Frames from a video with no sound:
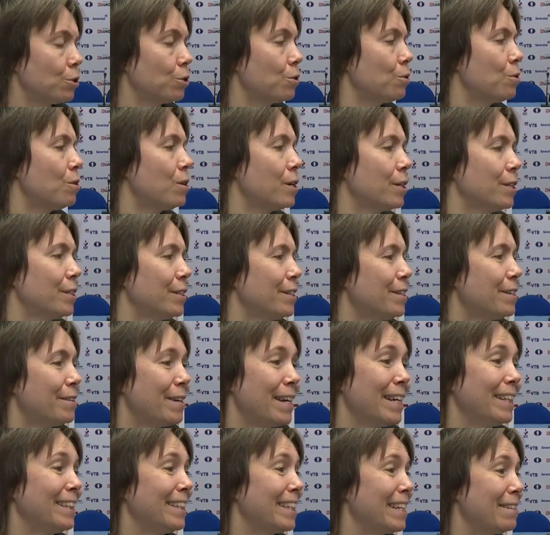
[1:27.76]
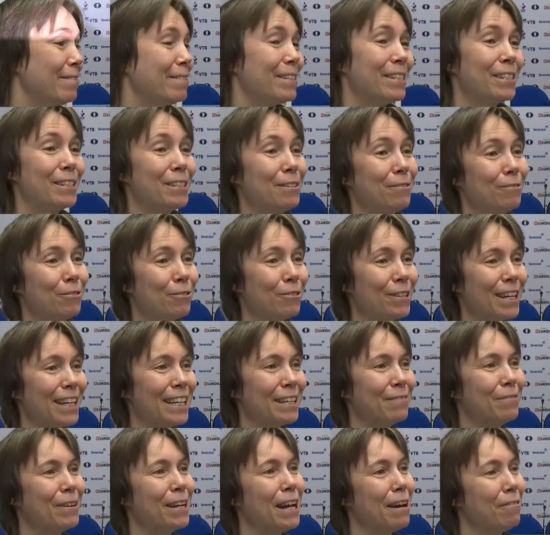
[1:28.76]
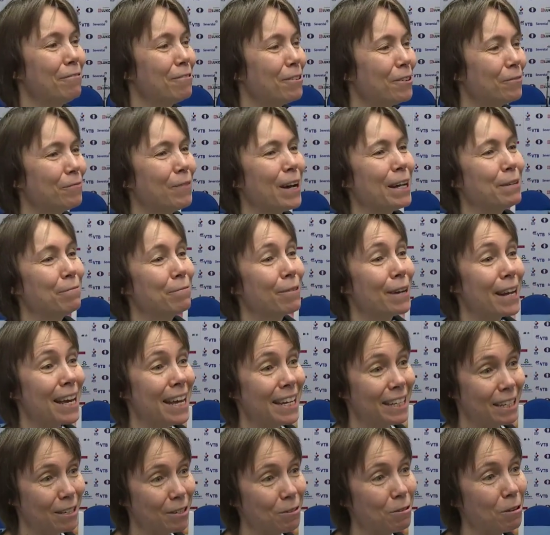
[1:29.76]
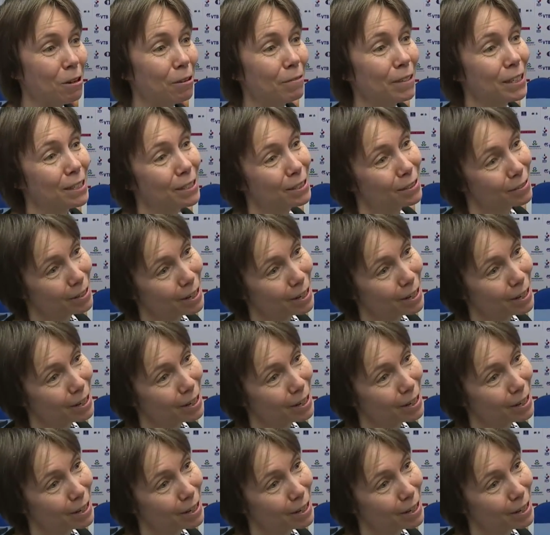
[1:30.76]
Sure, you know, end game is so tricky, but I thought by playing you're always